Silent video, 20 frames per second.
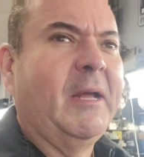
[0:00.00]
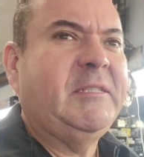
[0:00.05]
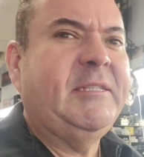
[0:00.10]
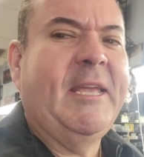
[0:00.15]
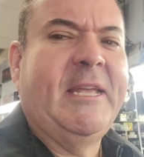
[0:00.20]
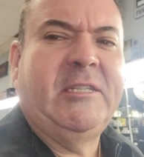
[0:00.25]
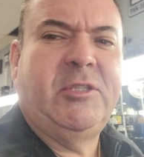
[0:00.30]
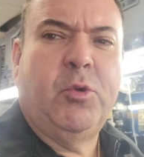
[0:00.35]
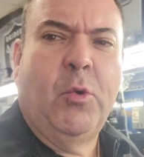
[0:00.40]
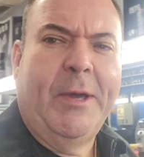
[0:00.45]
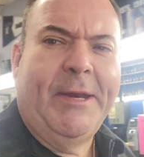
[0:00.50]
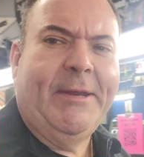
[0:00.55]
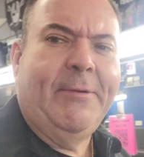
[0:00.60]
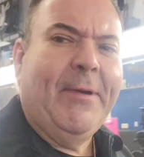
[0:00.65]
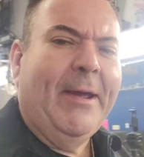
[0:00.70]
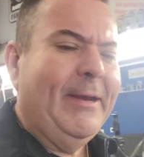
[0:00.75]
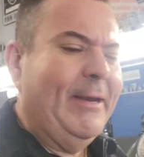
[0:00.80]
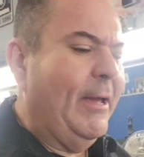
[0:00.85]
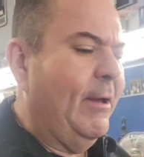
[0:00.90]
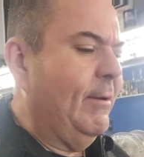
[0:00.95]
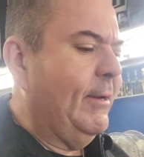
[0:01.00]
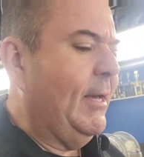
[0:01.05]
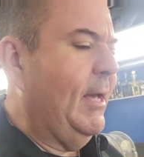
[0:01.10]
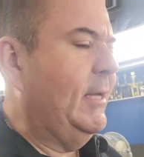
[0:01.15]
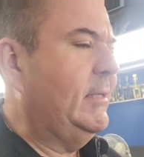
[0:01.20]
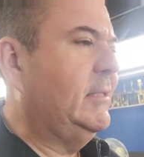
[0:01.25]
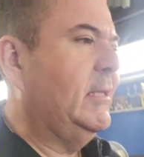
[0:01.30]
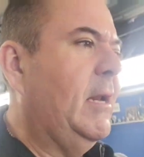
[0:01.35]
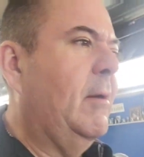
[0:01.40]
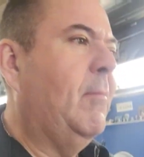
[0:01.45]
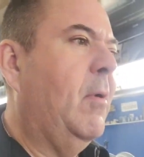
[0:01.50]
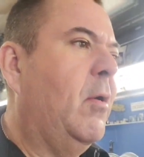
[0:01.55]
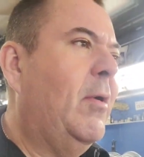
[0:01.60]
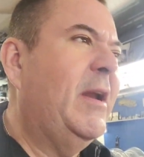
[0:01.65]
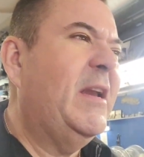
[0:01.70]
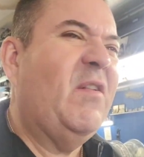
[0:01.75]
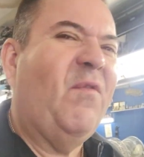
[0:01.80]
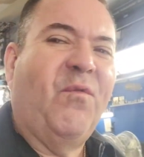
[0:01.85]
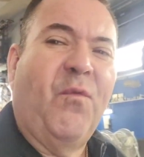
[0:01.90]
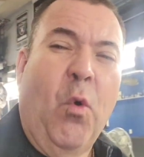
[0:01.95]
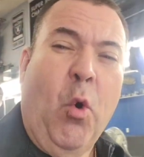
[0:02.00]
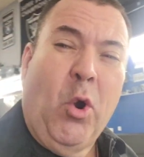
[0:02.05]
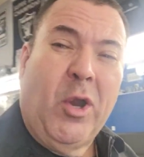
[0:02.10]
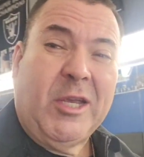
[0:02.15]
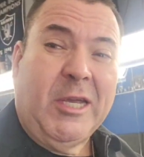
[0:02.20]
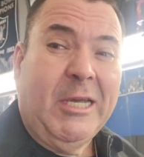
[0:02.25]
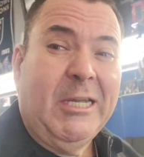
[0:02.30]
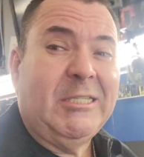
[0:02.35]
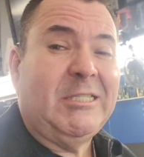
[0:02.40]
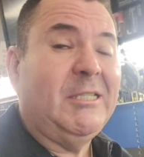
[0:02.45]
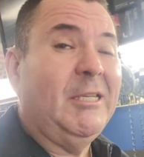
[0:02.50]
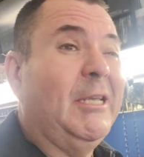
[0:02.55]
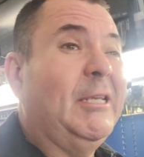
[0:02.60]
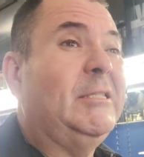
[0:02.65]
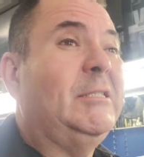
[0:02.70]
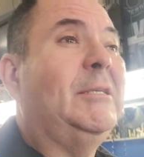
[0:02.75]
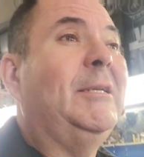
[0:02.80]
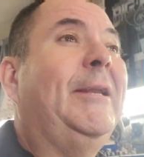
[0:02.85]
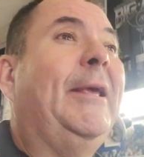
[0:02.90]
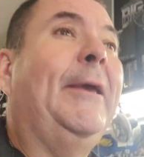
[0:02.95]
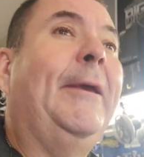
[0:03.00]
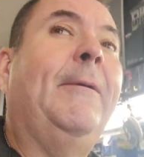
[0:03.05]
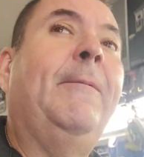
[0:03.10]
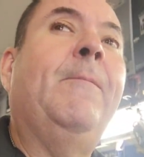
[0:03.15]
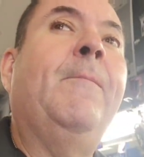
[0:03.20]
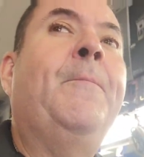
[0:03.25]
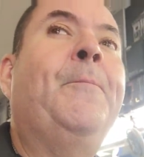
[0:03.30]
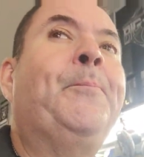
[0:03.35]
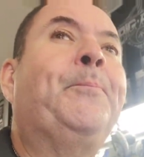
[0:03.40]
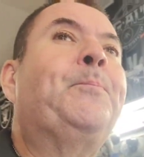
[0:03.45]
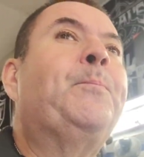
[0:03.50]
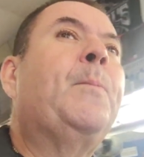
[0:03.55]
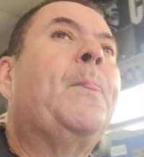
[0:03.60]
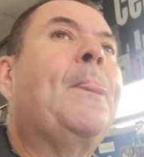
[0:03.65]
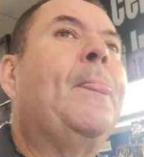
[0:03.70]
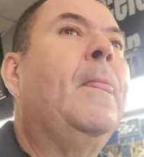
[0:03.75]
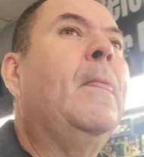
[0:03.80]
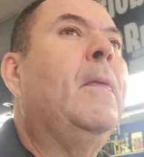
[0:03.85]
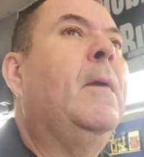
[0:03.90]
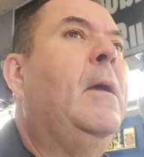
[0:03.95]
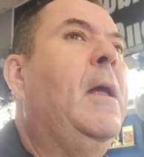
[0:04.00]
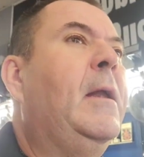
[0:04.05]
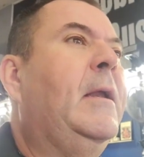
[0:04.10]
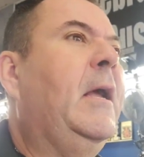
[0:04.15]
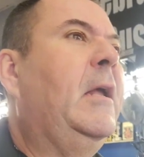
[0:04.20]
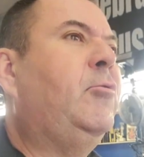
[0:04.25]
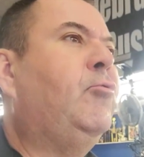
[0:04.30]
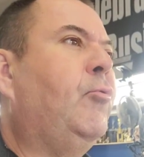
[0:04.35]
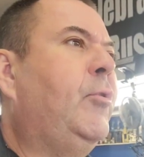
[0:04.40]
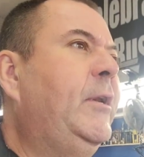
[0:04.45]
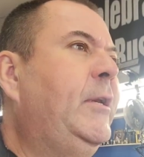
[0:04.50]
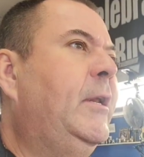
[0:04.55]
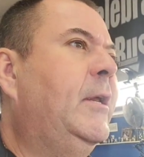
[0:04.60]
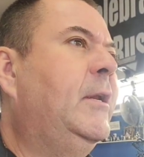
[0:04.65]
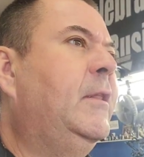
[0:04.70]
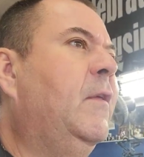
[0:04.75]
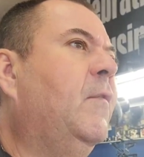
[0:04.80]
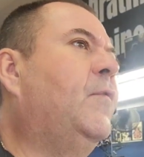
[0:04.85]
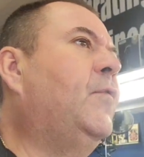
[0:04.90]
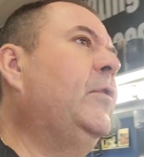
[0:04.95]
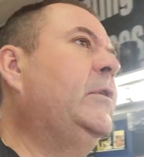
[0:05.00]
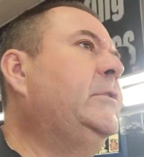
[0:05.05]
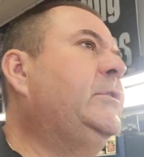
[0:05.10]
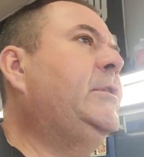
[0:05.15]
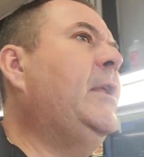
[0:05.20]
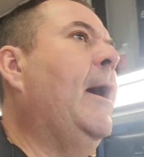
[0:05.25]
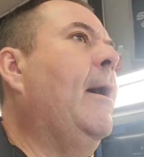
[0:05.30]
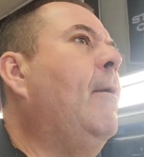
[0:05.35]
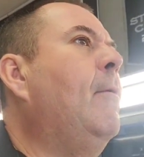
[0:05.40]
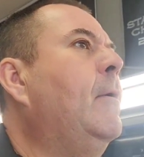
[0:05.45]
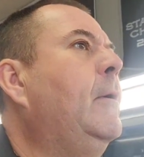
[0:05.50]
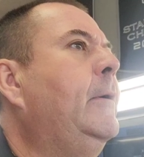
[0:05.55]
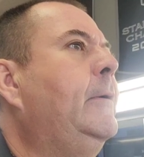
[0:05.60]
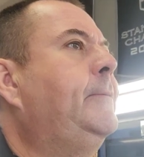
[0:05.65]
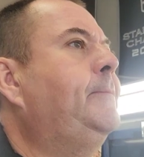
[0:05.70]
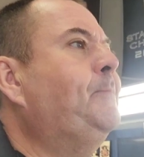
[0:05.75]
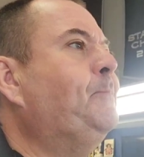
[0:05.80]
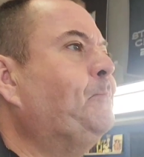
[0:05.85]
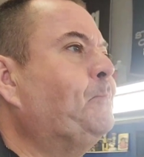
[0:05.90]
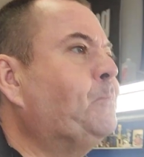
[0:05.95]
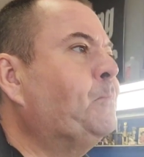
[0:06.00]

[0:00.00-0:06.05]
about 10.20 right now, guys, and I'm already four cuts in today. I got three done in the first hour.